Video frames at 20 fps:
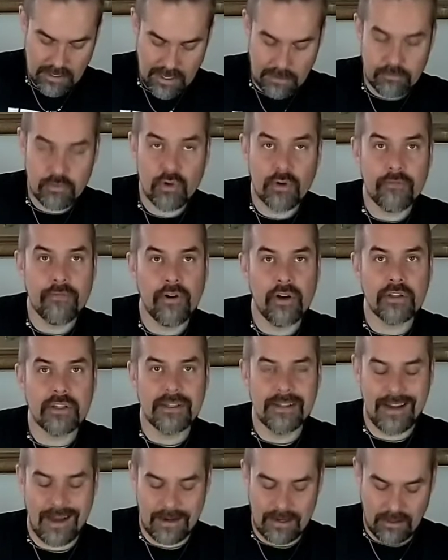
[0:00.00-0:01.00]
Up to the
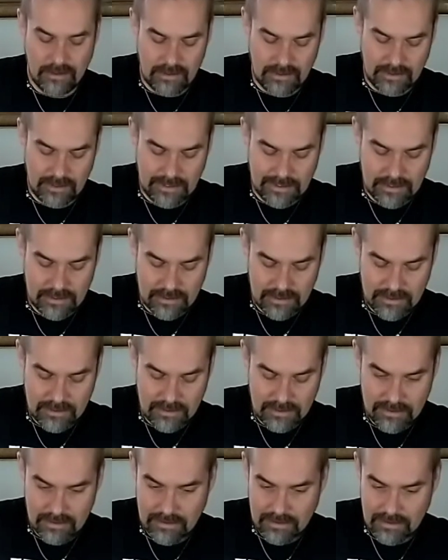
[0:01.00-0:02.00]
first knuckle at least.
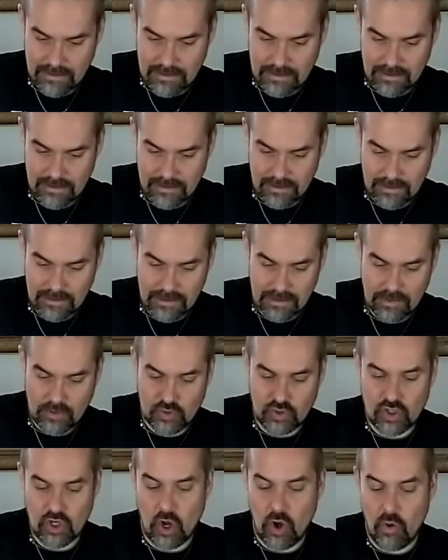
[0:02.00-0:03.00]

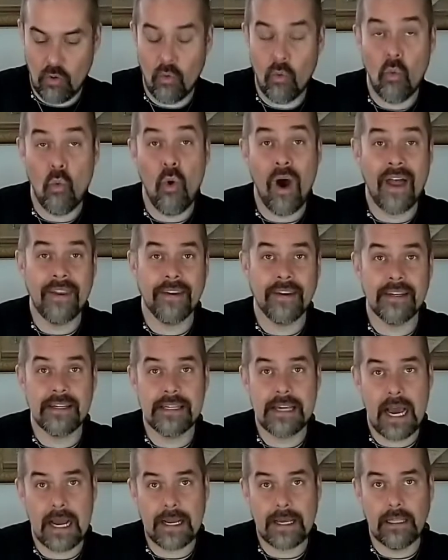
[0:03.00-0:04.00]
So 1
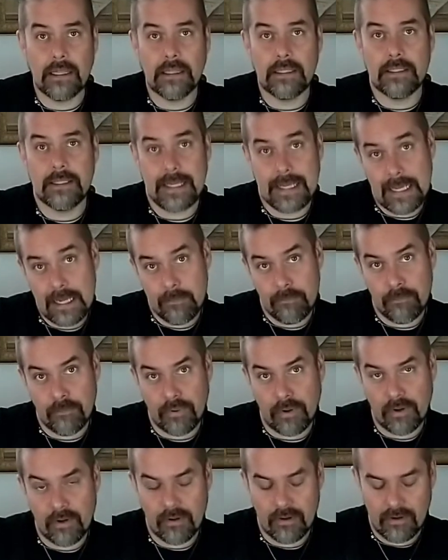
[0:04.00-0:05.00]
knuckle deep
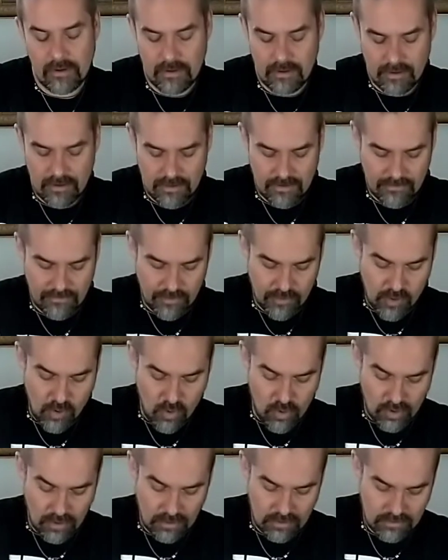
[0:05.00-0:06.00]
for
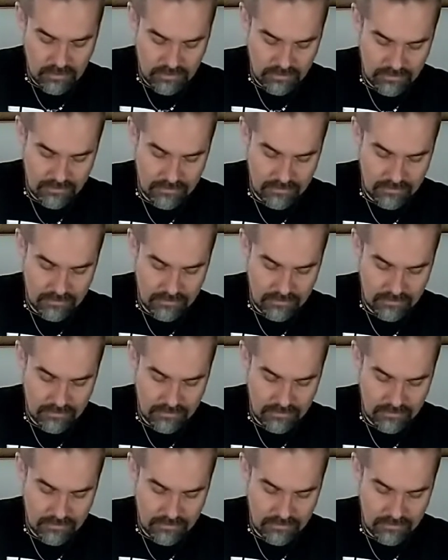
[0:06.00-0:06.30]
corn.